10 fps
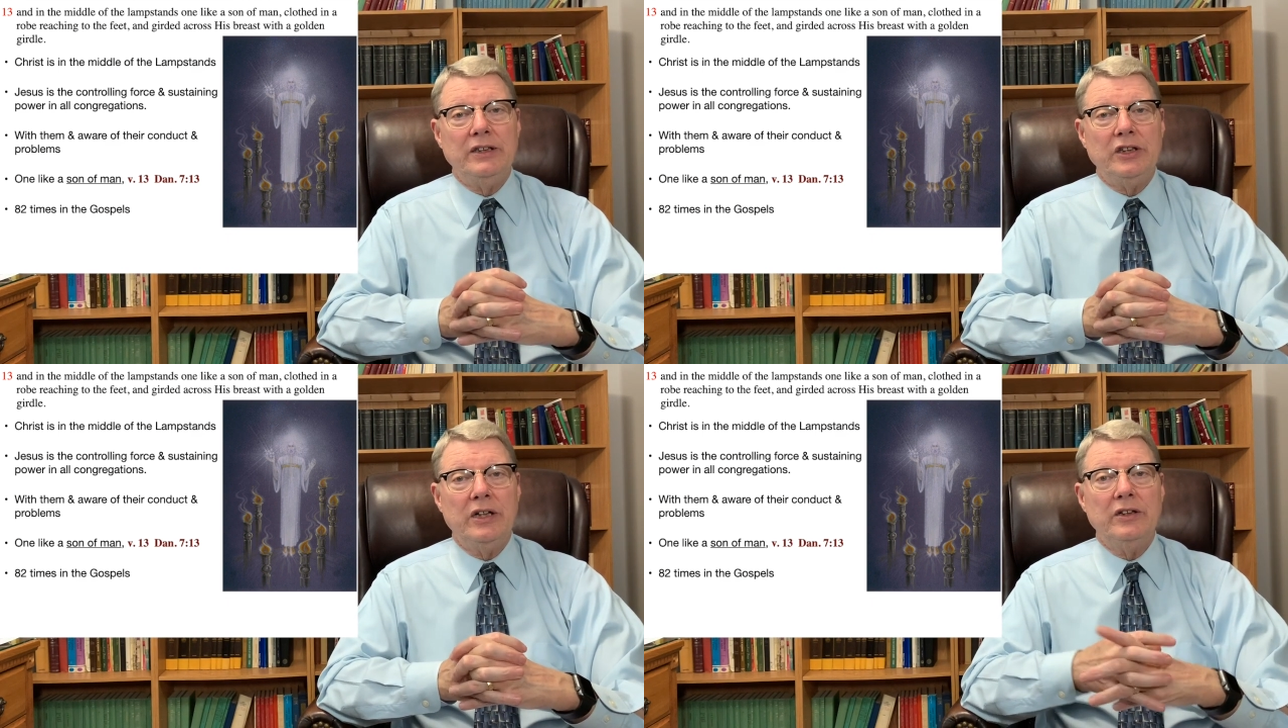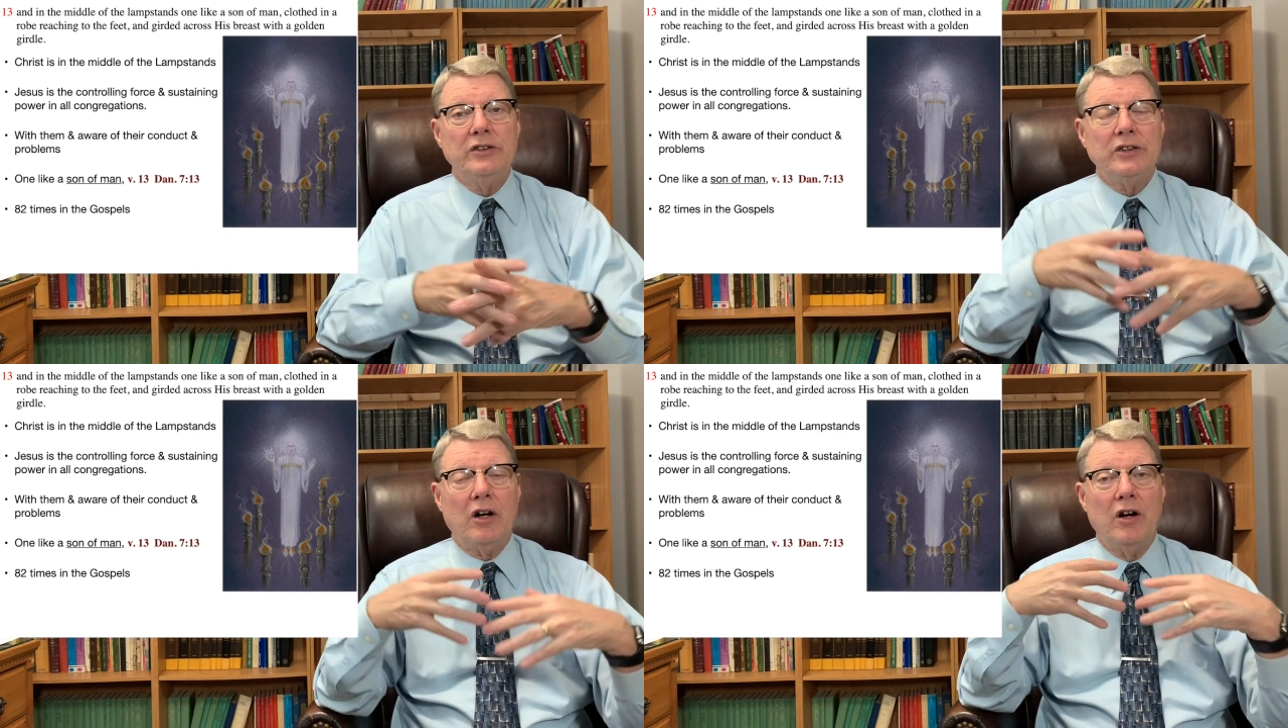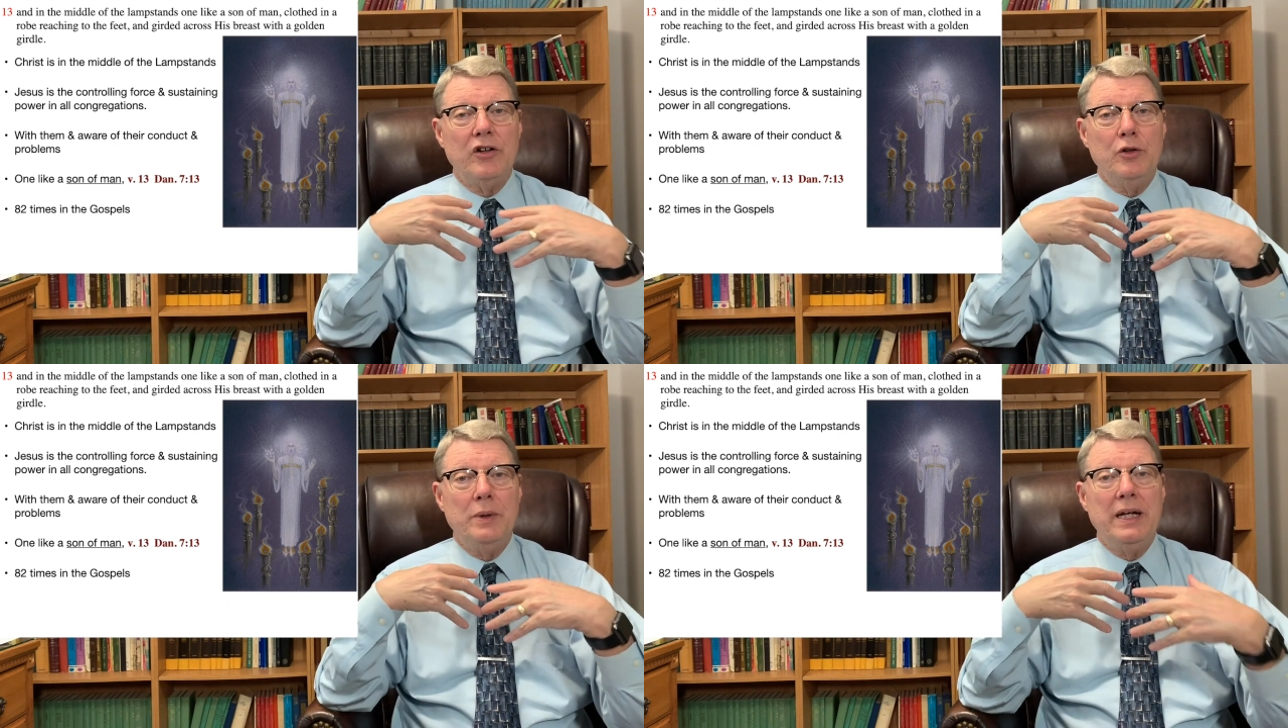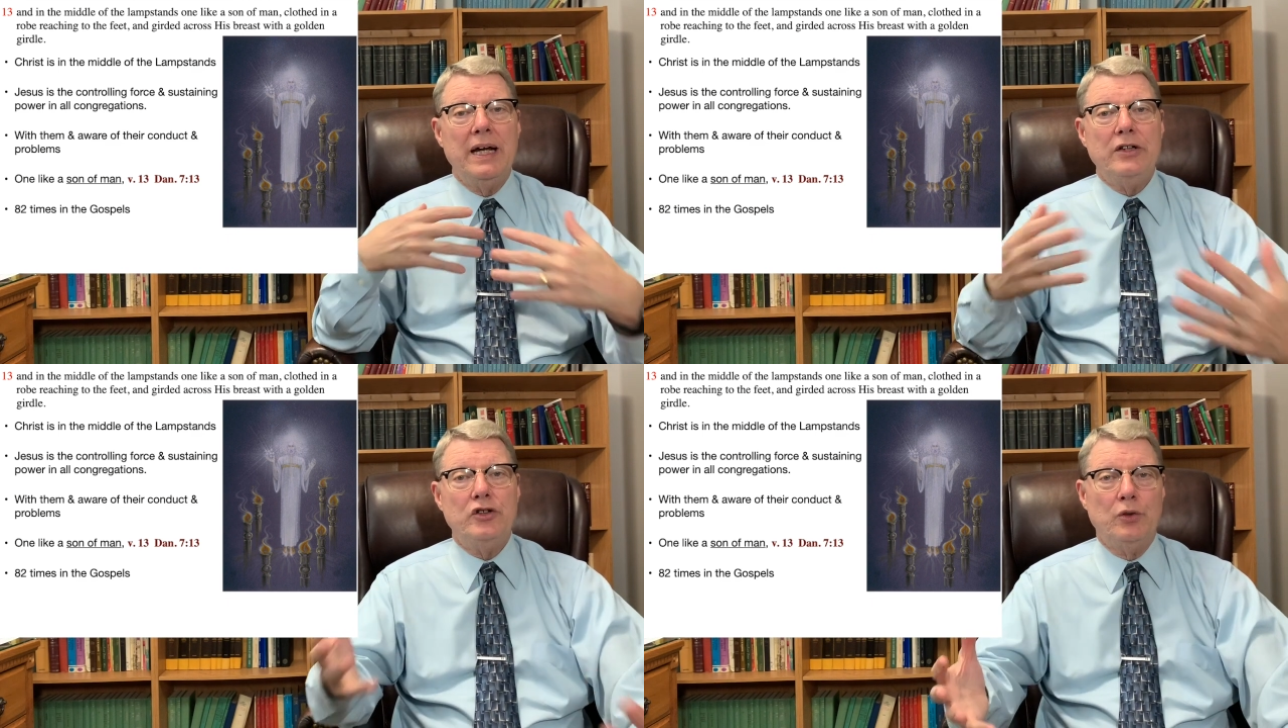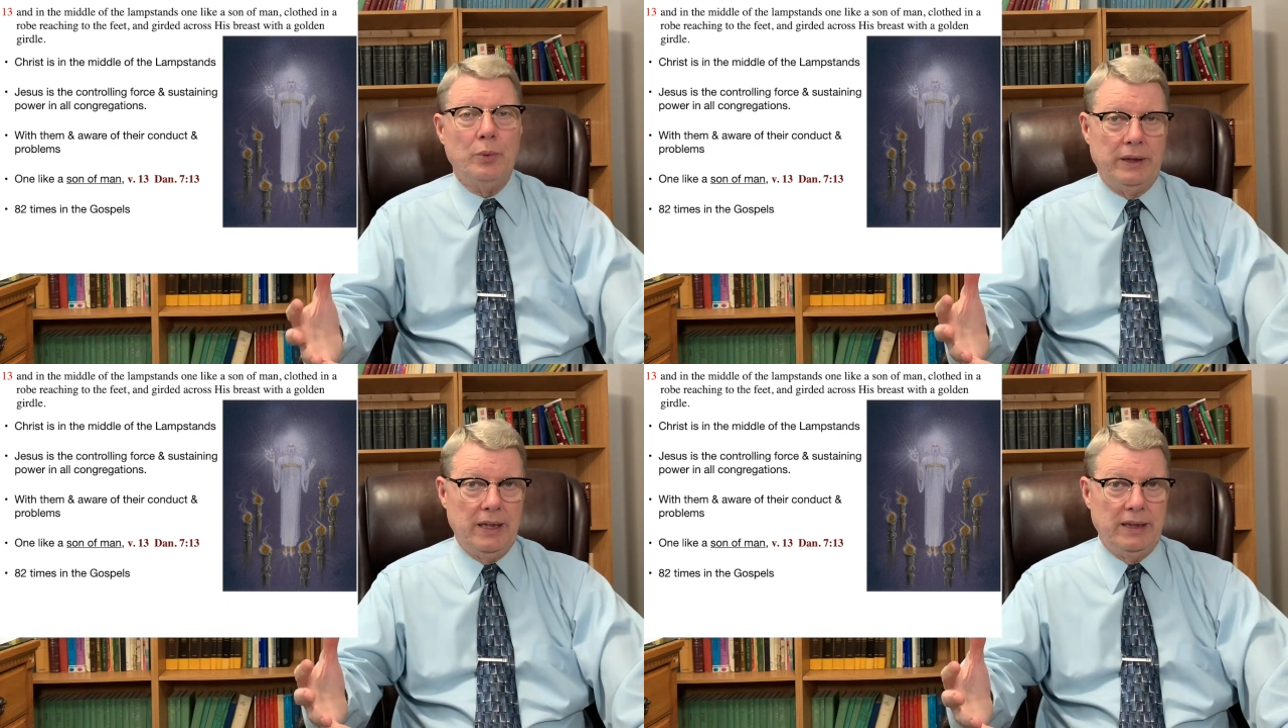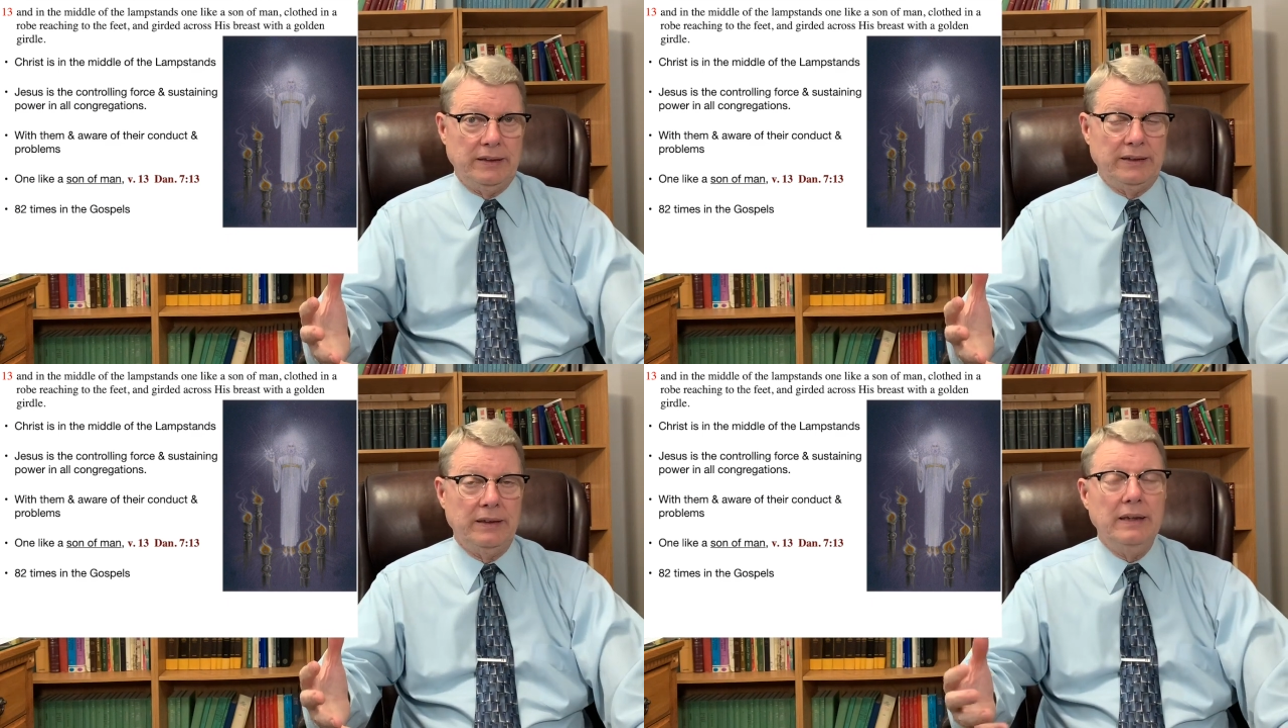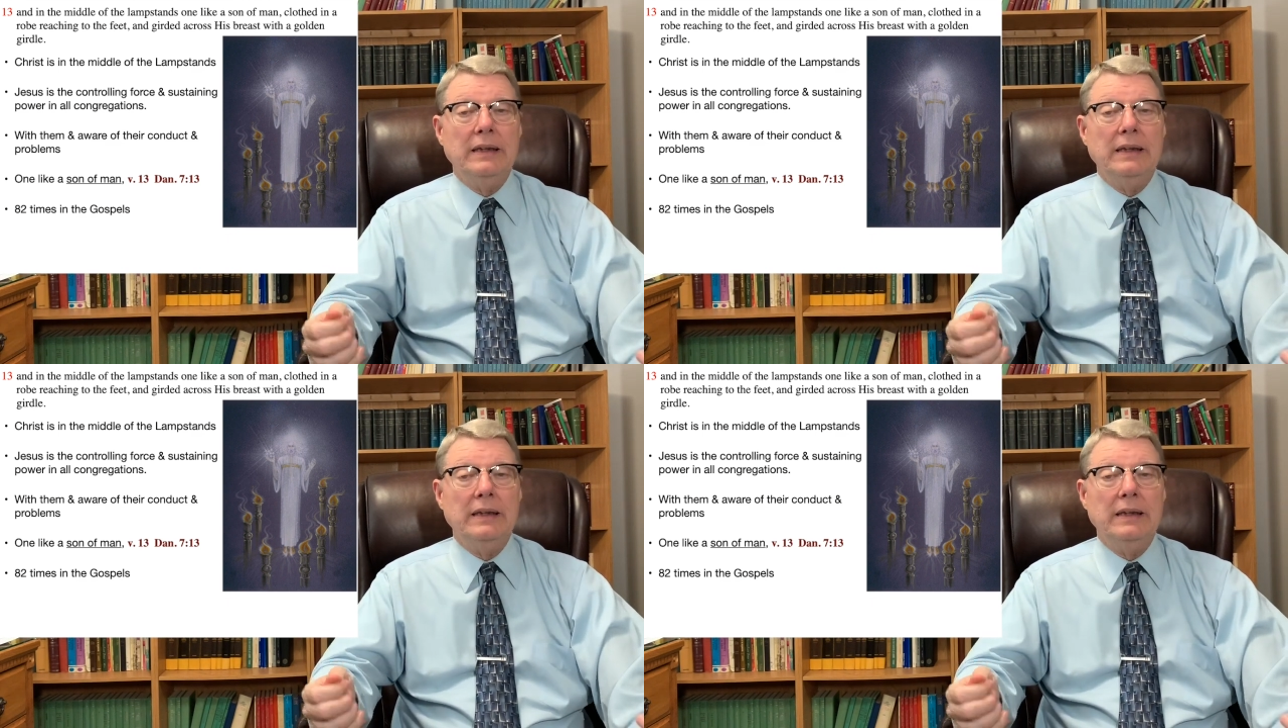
shares our human nature with us.